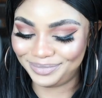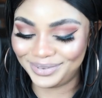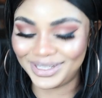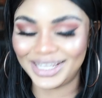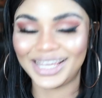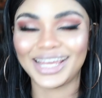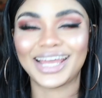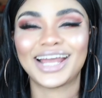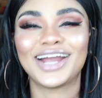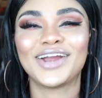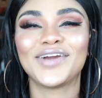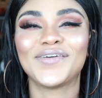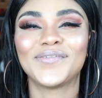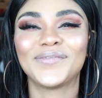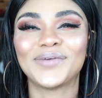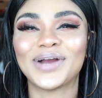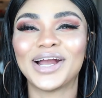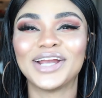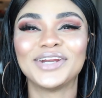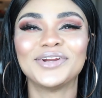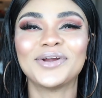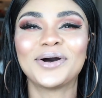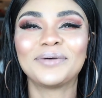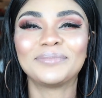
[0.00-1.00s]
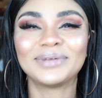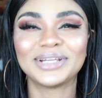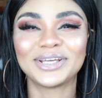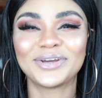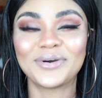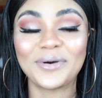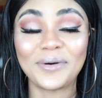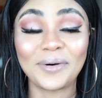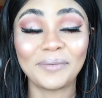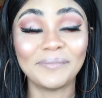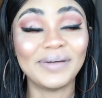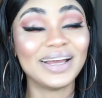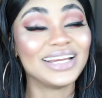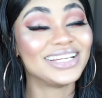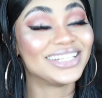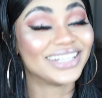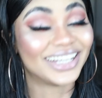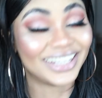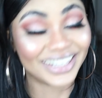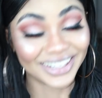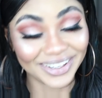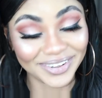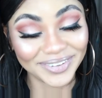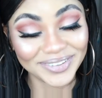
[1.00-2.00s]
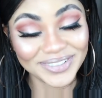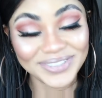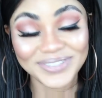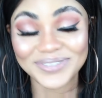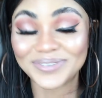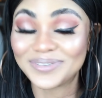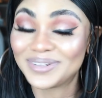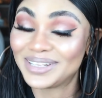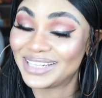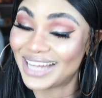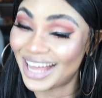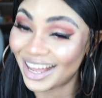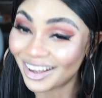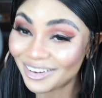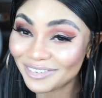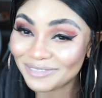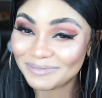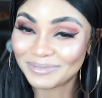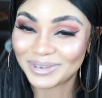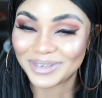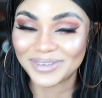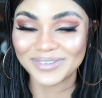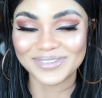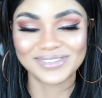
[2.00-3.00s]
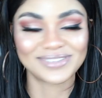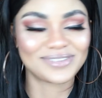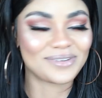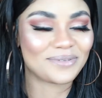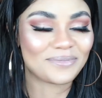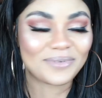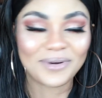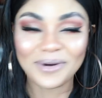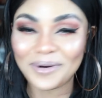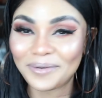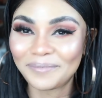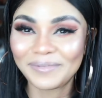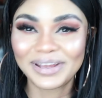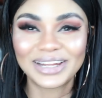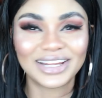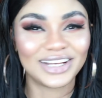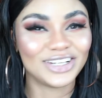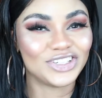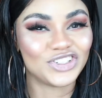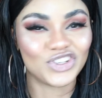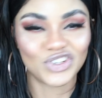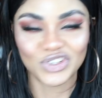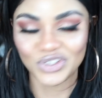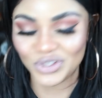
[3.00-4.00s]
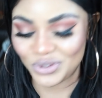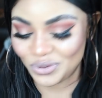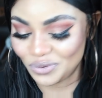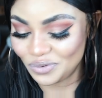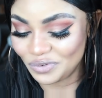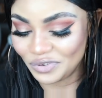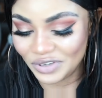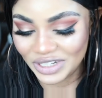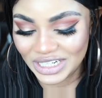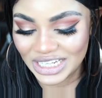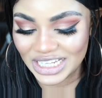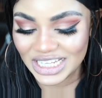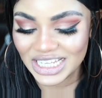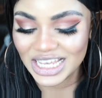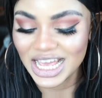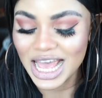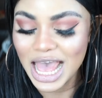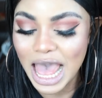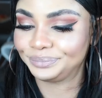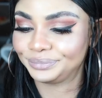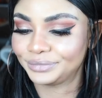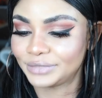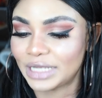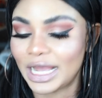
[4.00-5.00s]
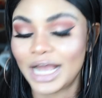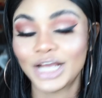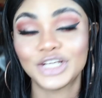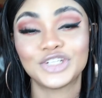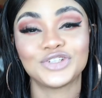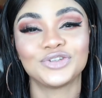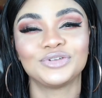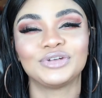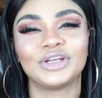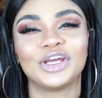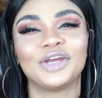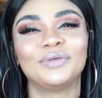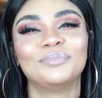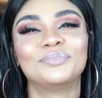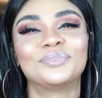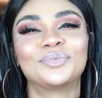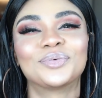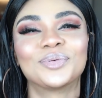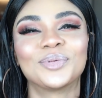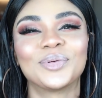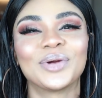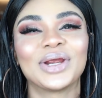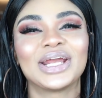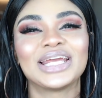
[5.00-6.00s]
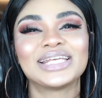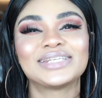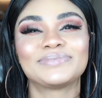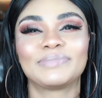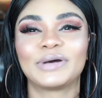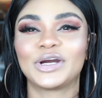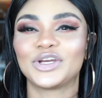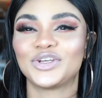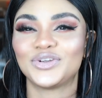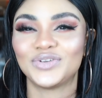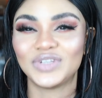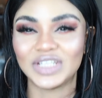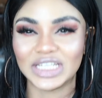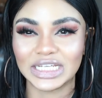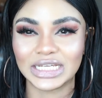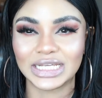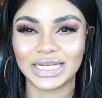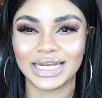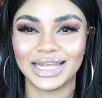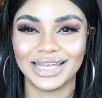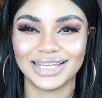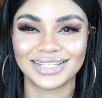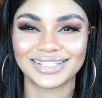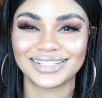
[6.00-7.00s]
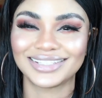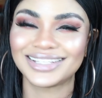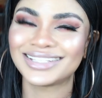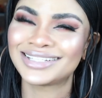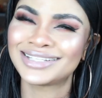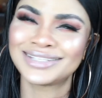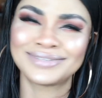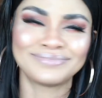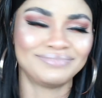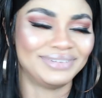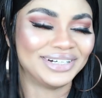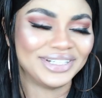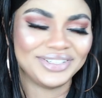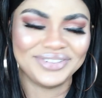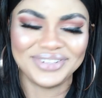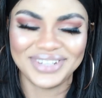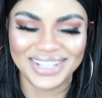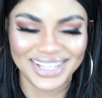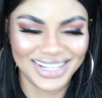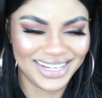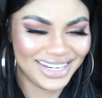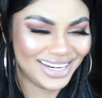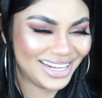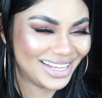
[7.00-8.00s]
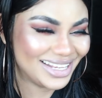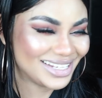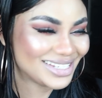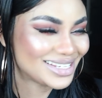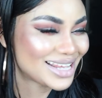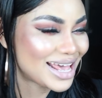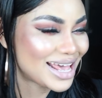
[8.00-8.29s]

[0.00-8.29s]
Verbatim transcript: Like I, I normally go on my channel to laugh because some comments are just too mm. funny. I should embrace my uniqueness. This is my uniqueness.